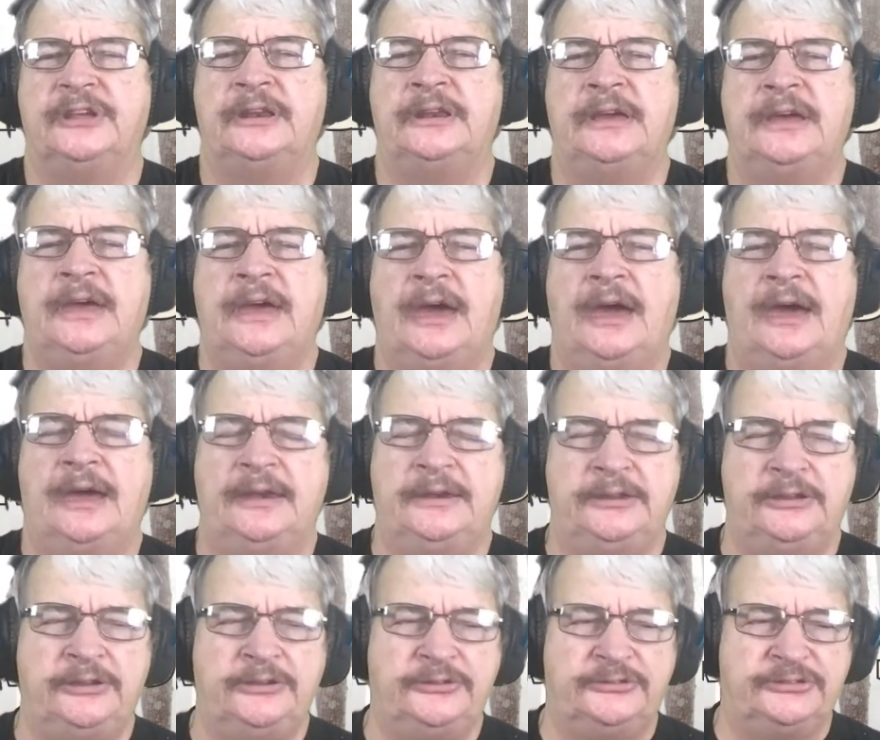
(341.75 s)

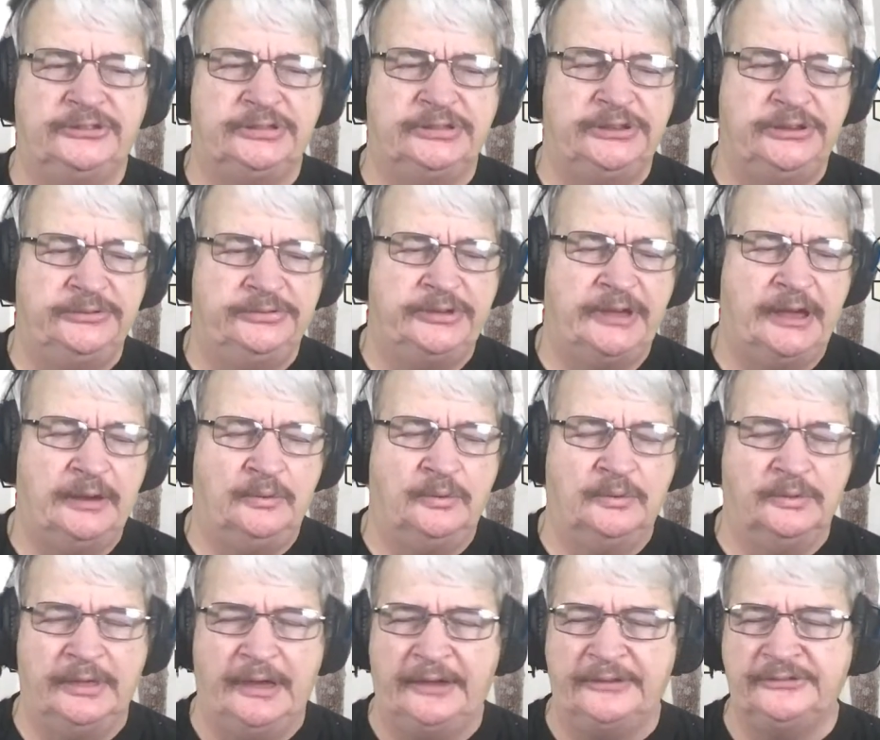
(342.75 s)
And you think,
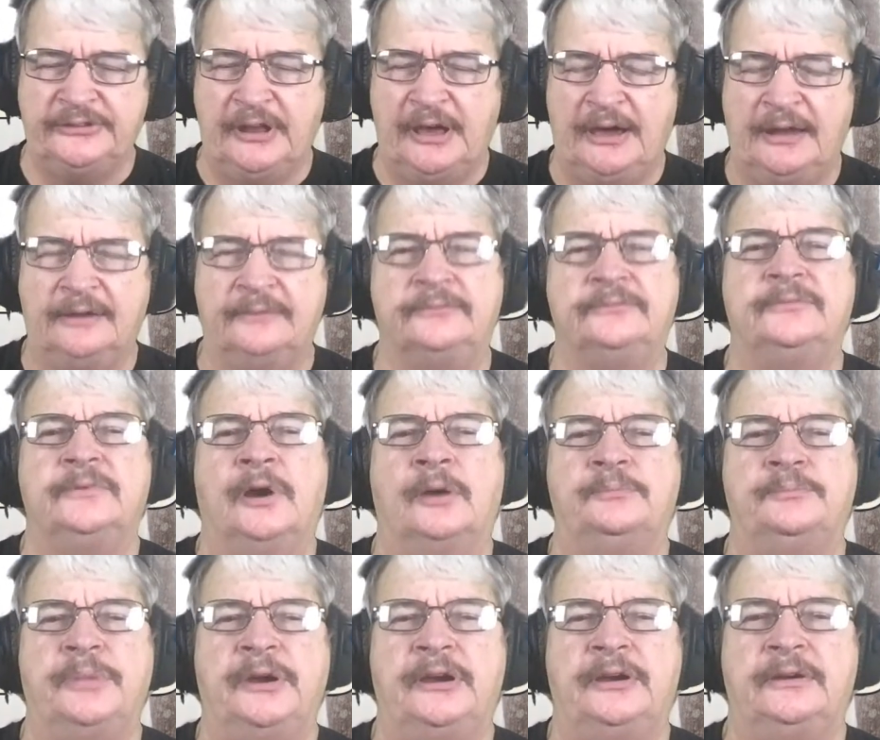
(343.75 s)
well, that's not
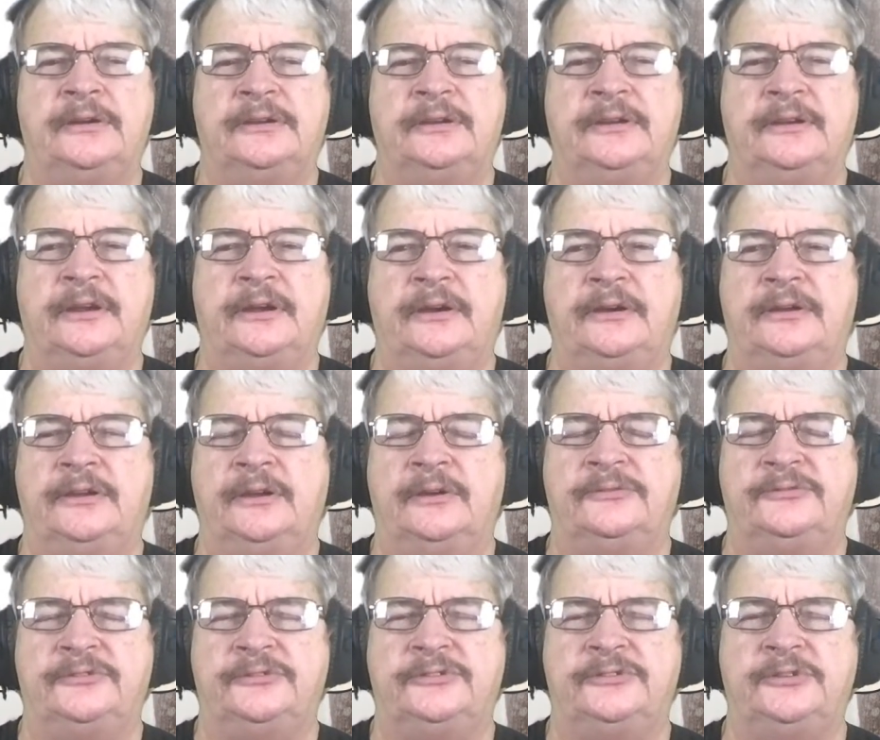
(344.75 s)
a very good
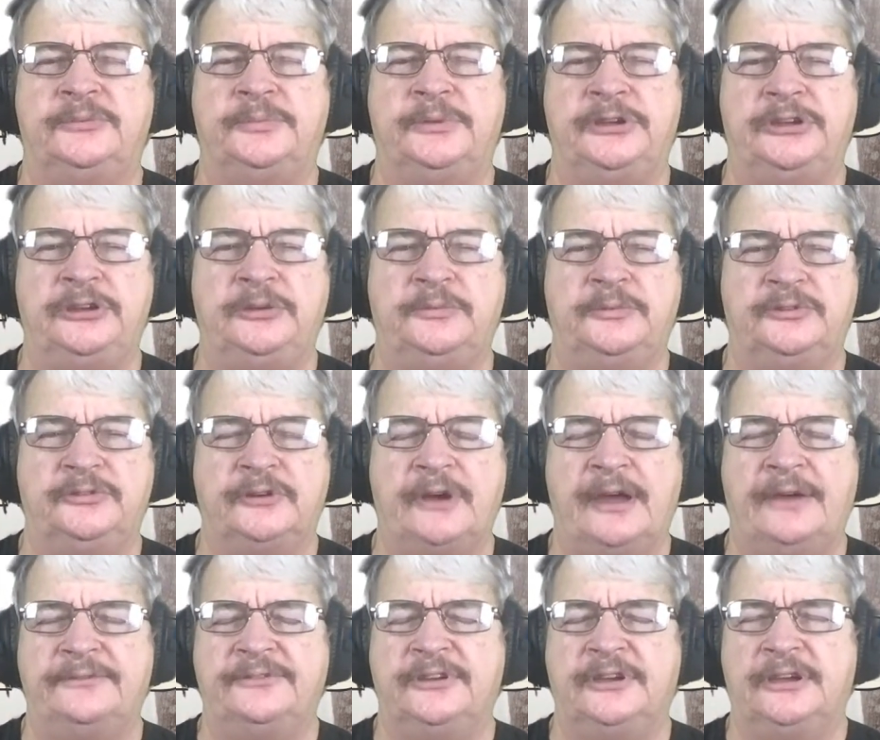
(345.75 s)
area to be human
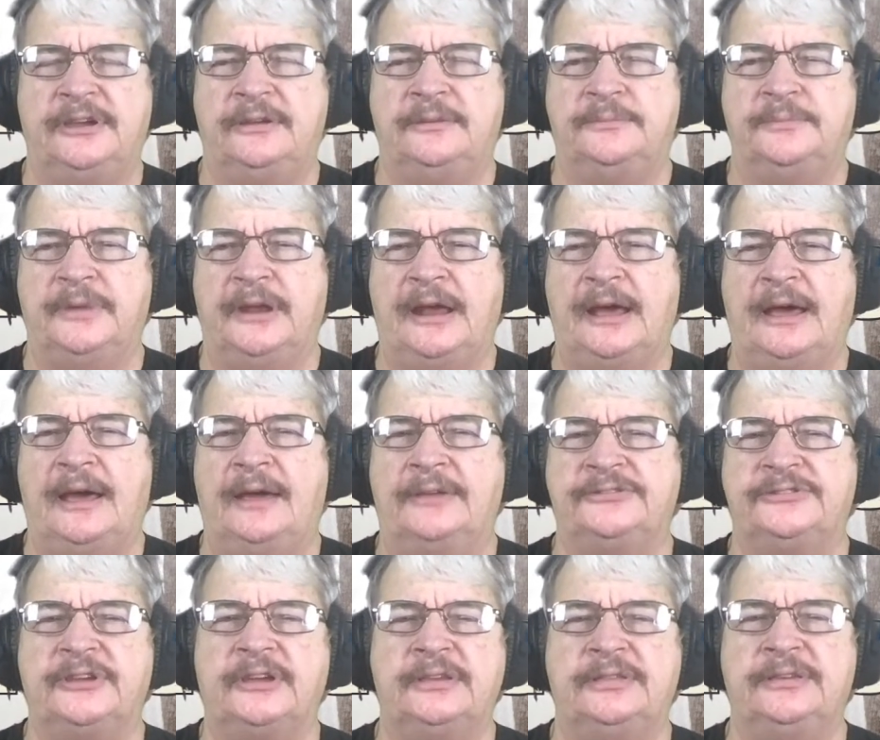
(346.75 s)
trafficking in, but
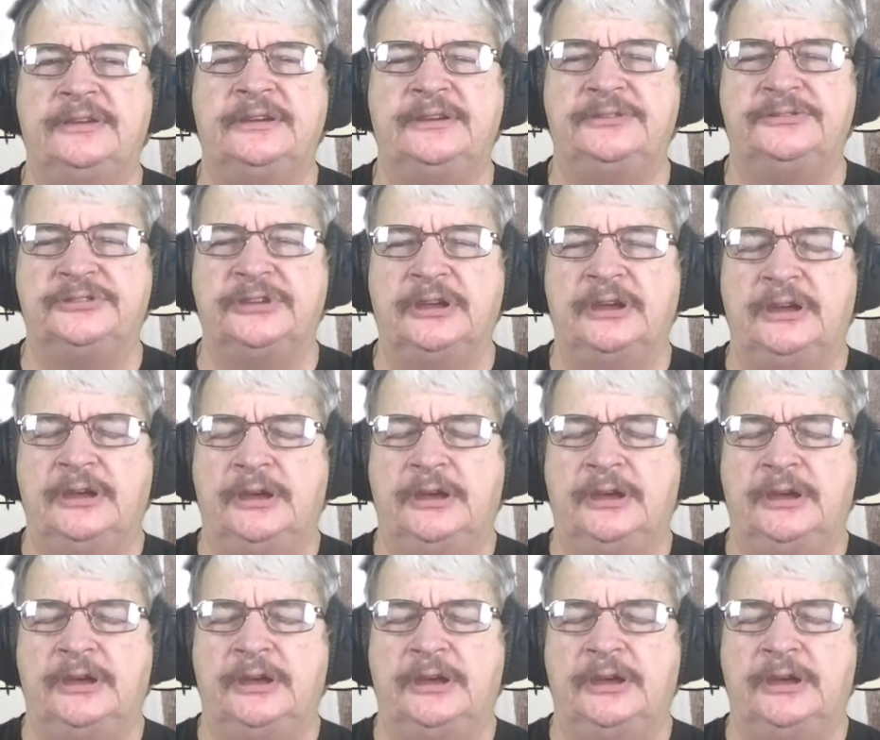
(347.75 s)
I'll say this: